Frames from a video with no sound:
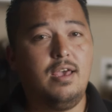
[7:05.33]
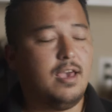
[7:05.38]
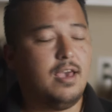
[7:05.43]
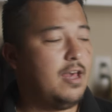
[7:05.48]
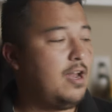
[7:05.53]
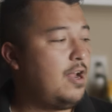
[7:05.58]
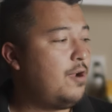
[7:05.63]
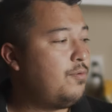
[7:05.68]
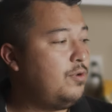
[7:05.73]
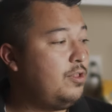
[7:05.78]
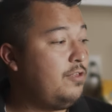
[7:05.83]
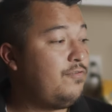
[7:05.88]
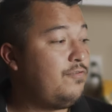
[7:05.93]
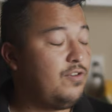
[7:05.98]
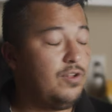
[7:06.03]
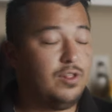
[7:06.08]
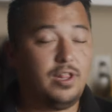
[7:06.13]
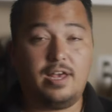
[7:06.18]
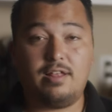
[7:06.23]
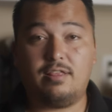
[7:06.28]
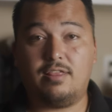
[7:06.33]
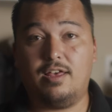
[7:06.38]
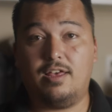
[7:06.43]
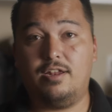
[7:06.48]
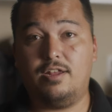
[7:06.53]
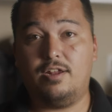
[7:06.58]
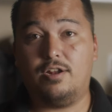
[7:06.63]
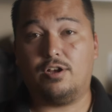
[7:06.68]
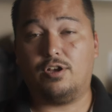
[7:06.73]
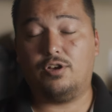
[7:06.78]
And I really feel like they
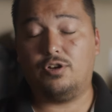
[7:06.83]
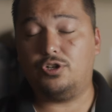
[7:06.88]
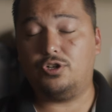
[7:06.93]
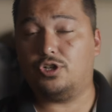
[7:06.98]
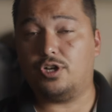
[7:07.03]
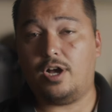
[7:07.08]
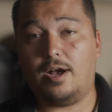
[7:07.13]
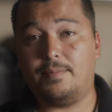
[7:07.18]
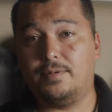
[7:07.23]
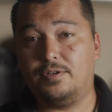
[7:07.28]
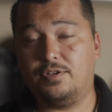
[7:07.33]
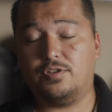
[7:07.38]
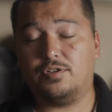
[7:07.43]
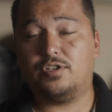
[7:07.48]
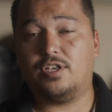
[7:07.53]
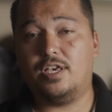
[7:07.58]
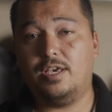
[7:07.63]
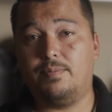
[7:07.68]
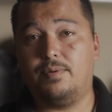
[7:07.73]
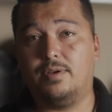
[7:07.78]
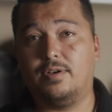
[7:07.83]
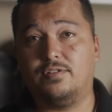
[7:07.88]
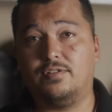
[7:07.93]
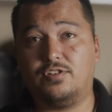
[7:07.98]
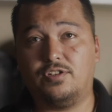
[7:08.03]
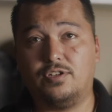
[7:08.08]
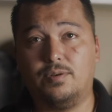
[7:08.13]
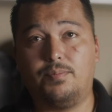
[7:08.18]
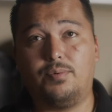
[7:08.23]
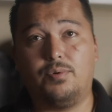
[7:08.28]
did a good job in just keeping it
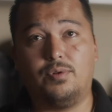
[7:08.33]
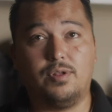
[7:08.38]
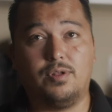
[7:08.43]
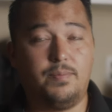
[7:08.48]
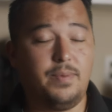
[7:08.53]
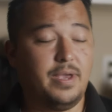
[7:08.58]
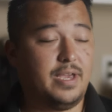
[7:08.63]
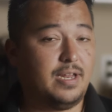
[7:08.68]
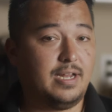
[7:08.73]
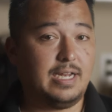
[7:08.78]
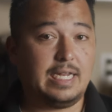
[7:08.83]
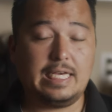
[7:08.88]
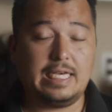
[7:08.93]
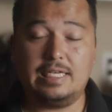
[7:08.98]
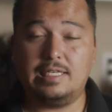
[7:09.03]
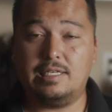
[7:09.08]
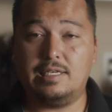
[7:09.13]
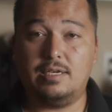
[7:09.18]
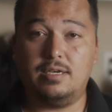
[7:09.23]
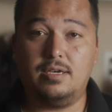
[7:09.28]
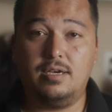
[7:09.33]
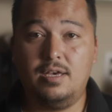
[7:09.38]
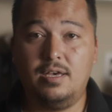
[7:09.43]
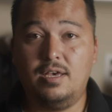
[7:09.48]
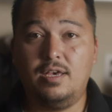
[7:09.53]
simple and making it easy